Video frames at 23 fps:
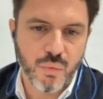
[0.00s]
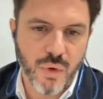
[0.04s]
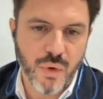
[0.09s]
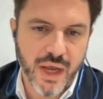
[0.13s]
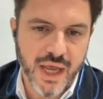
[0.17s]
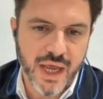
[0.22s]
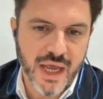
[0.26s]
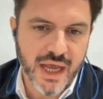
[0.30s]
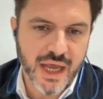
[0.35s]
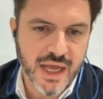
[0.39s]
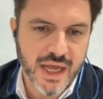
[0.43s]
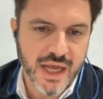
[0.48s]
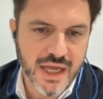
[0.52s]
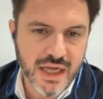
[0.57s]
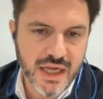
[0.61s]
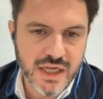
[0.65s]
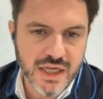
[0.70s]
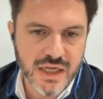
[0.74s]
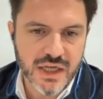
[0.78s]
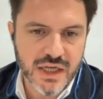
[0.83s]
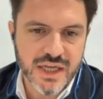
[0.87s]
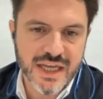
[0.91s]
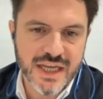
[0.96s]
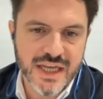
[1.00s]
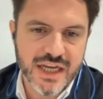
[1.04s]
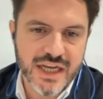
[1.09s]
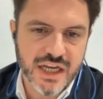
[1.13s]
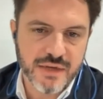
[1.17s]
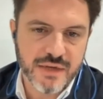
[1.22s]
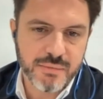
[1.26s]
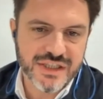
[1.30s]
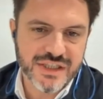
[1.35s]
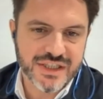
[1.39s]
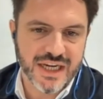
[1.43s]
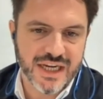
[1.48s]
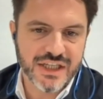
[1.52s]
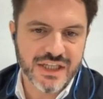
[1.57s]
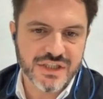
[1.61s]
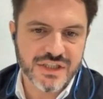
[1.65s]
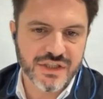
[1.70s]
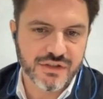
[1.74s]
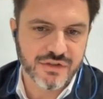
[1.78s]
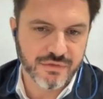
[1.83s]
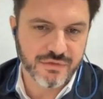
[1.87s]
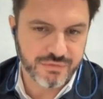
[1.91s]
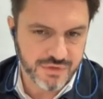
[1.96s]
where economic
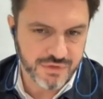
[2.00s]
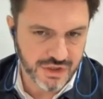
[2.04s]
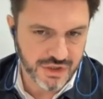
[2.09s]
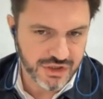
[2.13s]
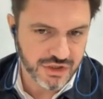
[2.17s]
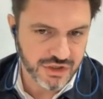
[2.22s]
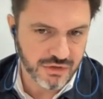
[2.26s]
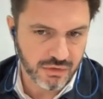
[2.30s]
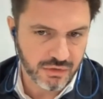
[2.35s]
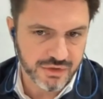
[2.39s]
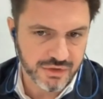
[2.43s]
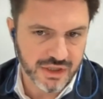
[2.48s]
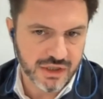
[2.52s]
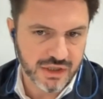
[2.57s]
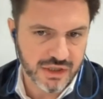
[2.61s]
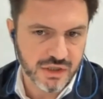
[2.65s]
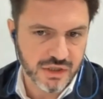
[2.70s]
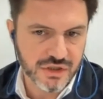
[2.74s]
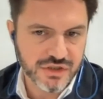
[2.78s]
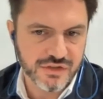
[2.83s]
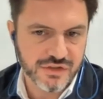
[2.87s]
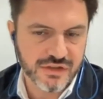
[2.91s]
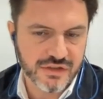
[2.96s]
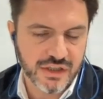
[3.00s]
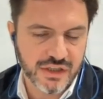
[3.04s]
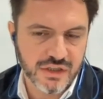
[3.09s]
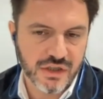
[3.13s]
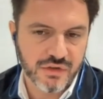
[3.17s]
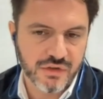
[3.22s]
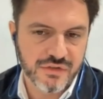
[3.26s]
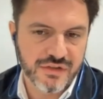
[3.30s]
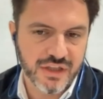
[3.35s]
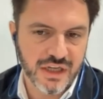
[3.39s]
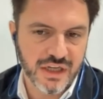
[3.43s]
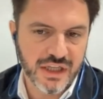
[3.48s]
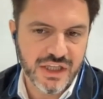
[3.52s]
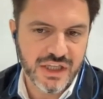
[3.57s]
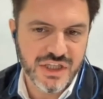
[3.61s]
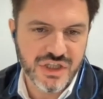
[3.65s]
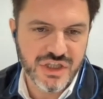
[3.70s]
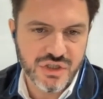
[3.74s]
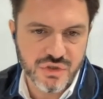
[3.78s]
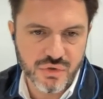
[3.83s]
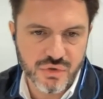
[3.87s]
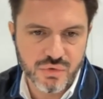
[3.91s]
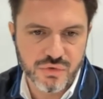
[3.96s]
challenges of digital technologies can conceal
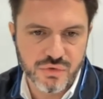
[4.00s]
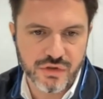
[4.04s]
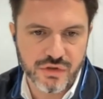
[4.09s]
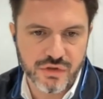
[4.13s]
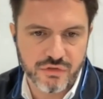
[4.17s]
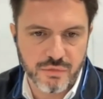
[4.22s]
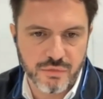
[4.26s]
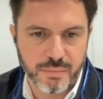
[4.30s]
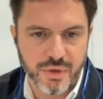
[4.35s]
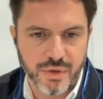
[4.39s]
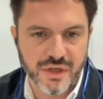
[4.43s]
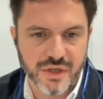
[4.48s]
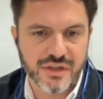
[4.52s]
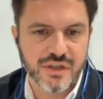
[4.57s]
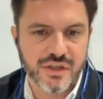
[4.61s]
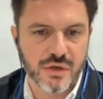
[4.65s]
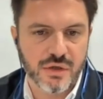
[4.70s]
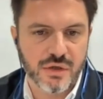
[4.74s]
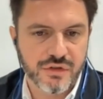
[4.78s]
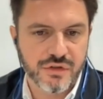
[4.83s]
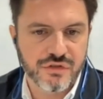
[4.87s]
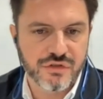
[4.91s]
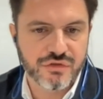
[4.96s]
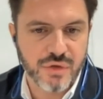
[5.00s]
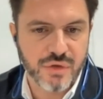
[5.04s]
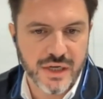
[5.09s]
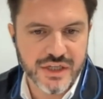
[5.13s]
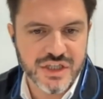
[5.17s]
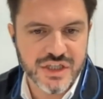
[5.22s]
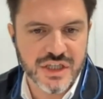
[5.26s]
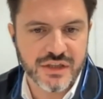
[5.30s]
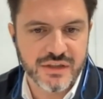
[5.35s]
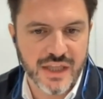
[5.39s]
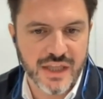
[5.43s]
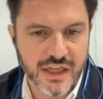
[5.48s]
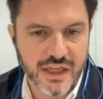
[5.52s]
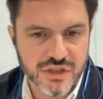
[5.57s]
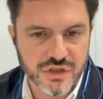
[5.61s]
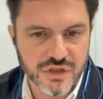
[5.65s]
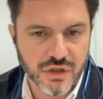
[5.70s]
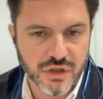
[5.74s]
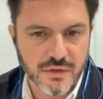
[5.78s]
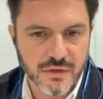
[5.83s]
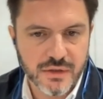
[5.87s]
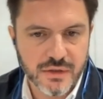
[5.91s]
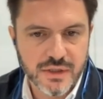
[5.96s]
issues of a political and strategic
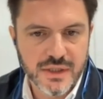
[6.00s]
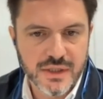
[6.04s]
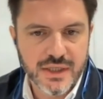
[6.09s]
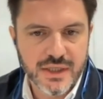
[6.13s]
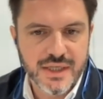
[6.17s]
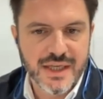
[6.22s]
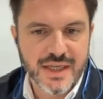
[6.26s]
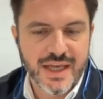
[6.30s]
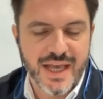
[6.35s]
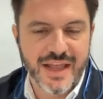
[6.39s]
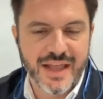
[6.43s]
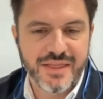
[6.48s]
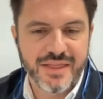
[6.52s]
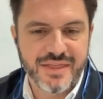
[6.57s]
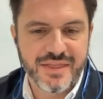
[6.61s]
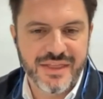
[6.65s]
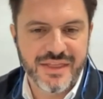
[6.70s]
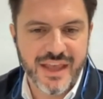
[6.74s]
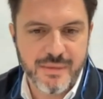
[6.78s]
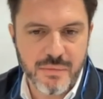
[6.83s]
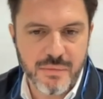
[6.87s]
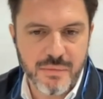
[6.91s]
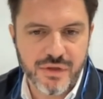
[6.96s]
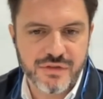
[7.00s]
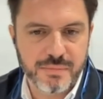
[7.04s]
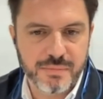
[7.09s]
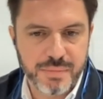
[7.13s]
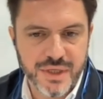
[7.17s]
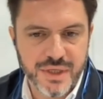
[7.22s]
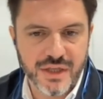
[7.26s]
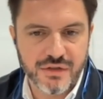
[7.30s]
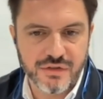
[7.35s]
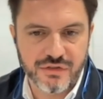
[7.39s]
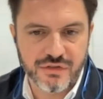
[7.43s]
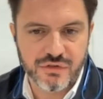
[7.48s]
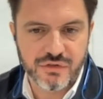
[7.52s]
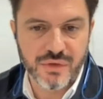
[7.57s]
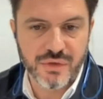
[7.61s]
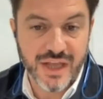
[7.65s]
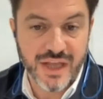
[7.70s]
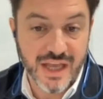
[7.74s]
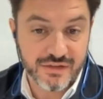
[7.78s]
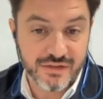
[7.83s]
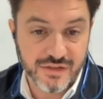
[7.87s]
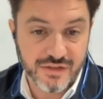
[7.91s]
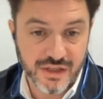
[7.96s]
nature. And they must be
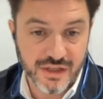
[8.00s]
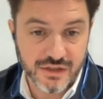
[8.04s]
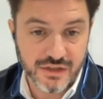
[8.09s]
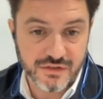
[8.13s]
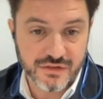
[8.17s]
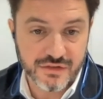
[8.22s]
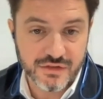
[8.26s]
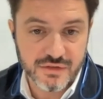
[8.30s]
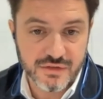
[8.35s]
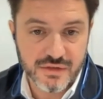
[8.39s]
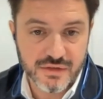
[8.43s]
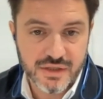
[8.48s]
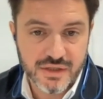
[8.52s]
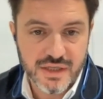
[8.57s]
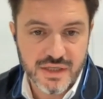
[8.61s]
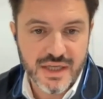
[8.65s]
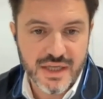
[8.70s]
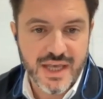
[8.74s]
understood as is.